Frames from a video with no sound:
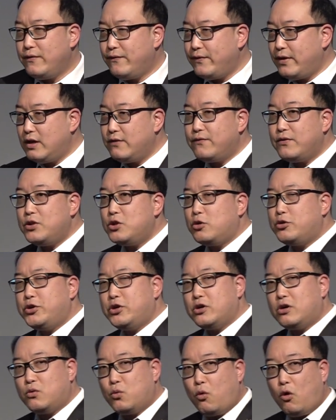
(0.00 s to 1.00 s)
Even
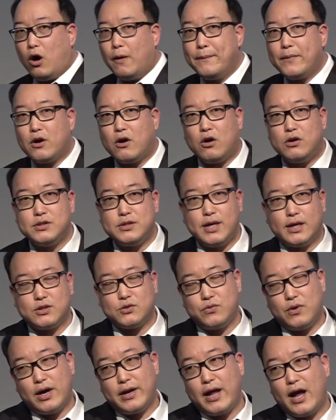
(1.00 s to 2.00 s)
though your warm
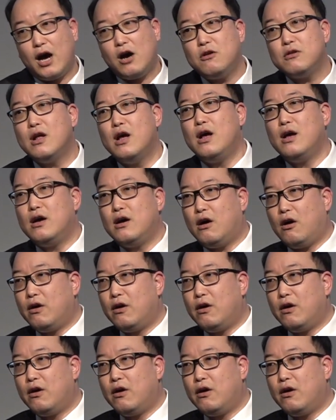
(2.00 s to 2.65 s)
contacts run out,